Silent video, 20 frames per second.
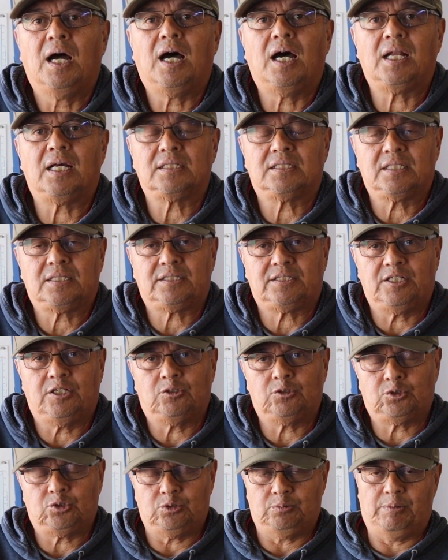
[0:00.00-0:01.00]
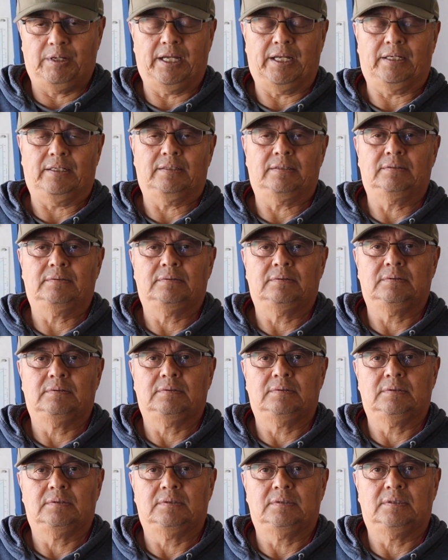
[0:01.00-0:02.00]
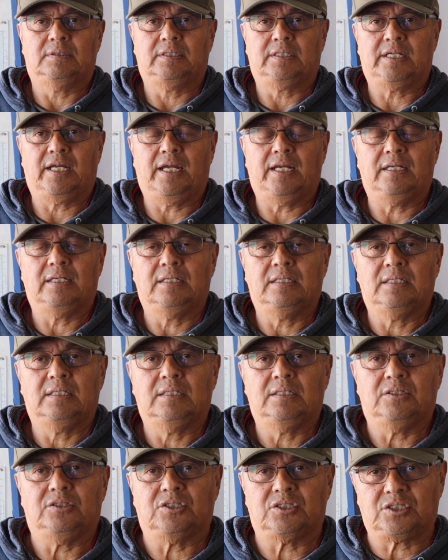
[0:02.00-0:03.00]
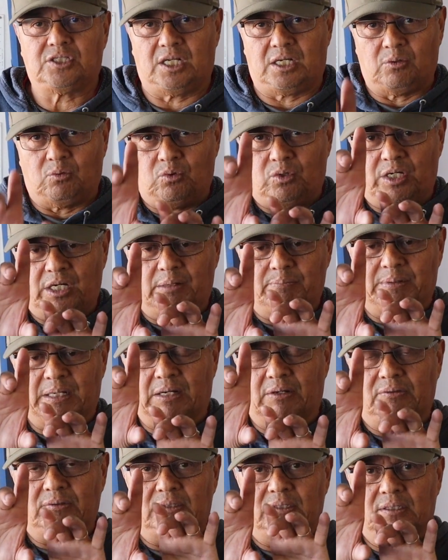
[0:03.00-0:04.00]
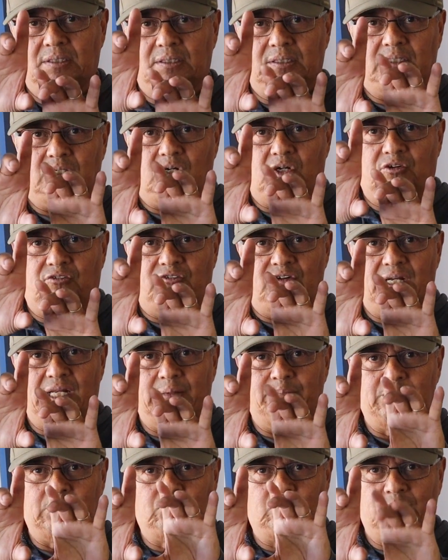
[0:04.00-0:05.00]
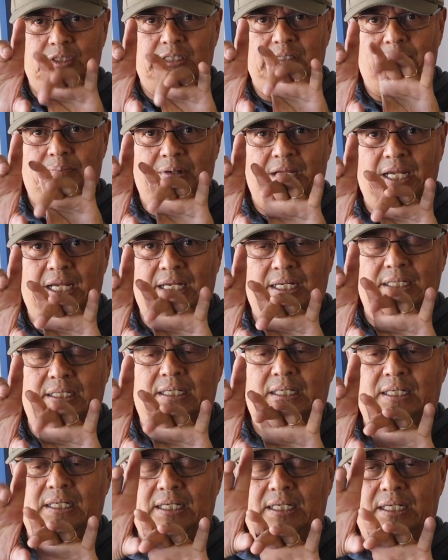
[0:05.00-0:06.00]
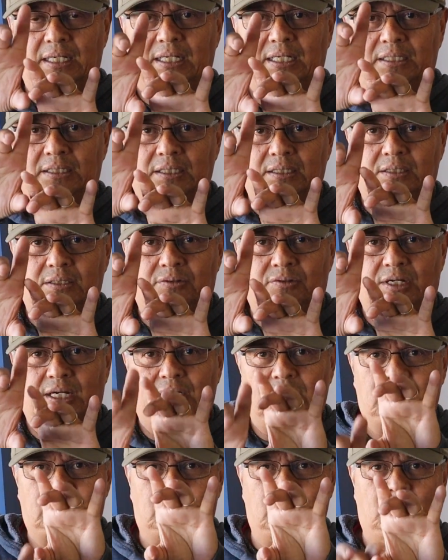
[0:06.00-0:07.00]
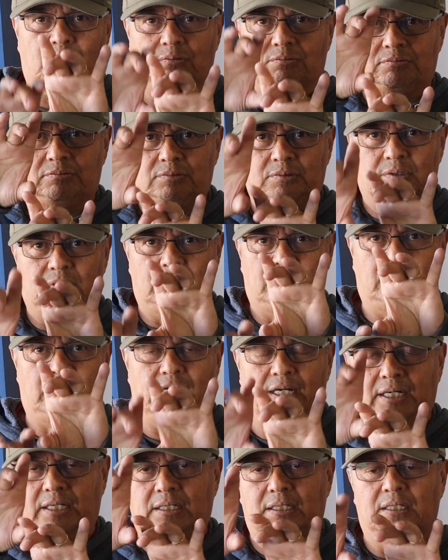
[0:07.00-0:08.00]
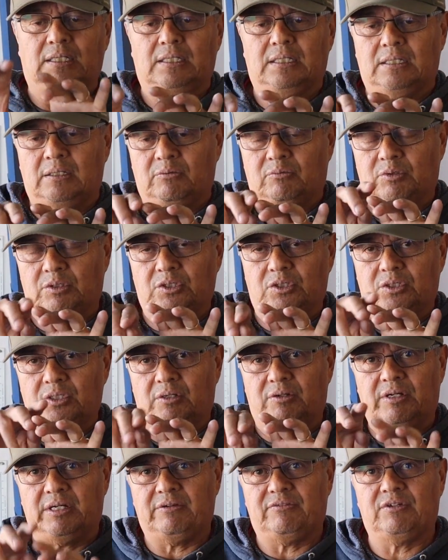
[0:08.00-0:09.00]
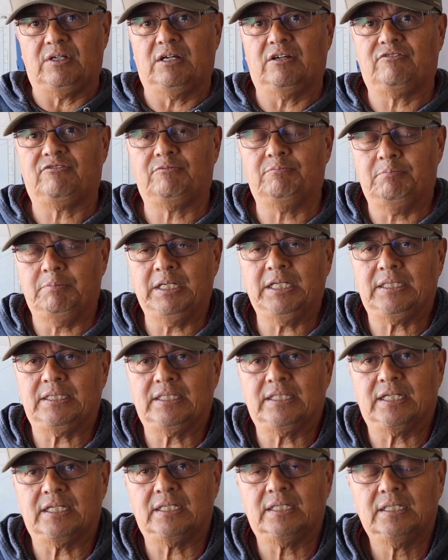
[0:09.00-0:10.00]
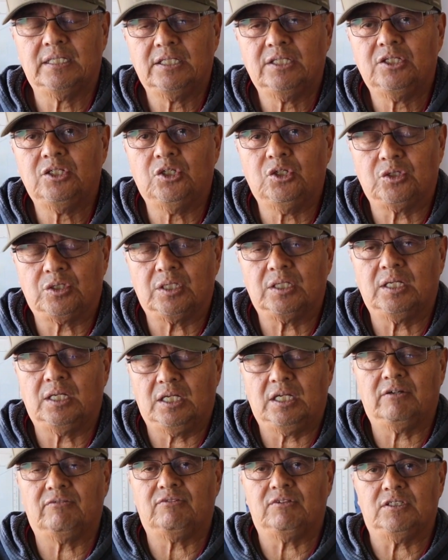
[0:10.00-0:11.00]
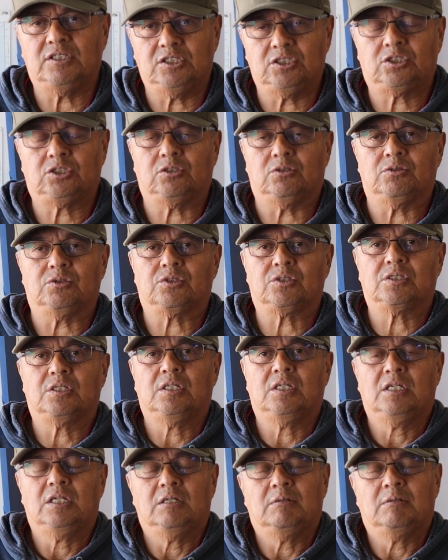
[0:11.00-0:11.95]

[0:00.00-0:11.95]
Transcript: I like the 302 main. Okay, you just got to worry about the overlap between the main and the crank throat. All right, when you don't have enough meat there, you can have issues.